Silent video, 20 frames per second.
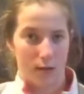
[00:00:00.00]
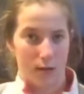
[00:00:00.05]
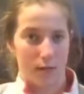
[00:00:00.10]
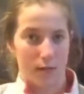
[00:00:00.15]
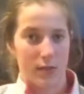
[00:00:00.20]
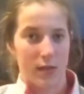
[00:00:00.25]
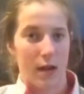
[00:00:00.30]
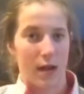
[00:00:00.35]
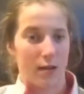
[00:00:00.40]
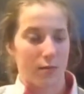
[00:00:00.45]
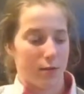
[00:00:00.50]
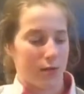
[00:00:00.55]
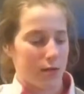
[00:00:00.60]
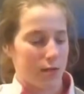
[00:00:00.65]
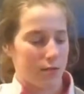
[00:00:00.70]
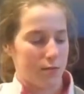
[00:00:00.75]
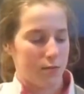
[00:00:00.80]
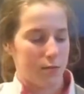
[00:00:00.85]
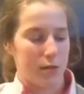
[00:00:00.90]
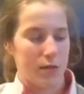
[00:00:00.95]
and it's kind of
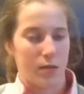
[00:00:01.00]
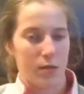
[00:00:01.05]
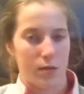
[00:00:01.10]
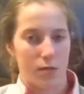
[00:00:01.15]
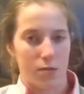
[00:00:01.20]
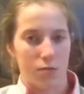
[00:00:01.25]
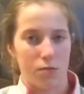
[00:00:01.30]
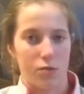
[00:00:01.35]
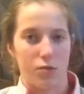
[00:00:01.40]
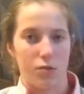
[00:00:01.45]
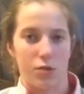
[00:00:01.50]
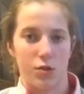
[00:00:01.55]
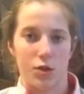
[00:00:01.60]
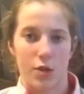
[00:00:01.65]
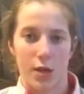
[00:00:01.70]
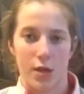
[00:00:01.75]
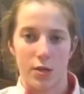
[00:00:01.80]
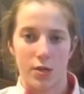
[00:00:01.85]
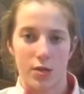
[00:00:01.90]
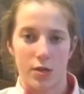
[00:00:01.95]
been being used to
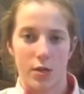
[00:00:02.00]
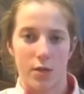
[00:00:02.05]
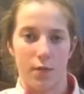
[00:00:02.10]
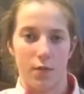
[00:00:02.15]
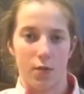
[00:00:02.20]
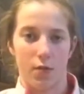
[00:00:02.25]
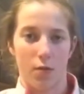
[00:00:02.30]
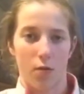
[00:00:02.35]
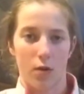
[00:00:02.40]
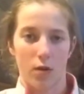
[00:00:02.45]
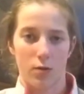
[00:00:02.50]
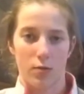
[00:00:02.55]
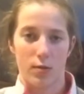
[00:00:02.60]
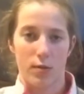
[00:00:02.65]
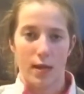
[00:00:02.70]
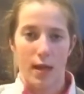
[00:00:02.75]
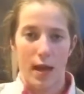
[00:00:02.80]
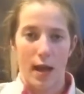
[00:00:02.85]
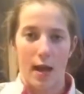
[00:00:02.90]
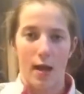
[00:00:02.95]
change to different chords
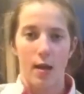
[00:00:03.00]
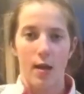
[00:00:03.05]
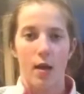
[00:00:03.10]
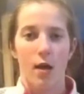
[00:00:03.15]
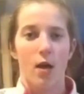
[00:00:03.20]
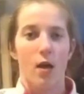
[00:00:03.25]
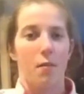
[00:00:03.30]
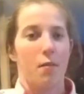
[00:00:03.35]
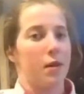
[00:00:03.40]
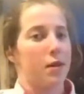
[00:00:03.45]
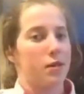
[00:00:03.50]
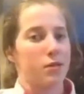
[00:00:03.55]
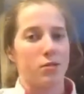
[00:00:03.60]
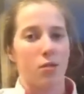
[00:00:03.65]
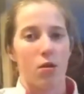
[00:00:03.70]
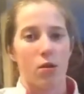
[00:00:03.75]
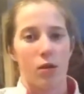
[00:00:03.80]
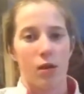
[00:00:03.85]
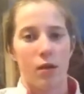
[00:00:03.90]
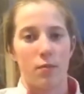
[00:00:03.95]
with that, but it's
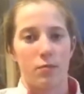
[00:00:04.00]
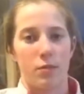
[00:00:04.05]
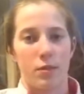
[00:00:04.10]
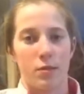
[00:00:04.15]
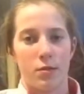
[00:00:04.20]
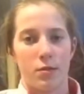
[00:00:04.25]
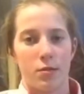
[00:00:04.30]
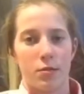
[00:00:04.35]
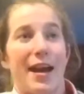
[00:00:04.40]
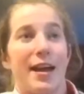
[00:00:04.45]
totally up to you.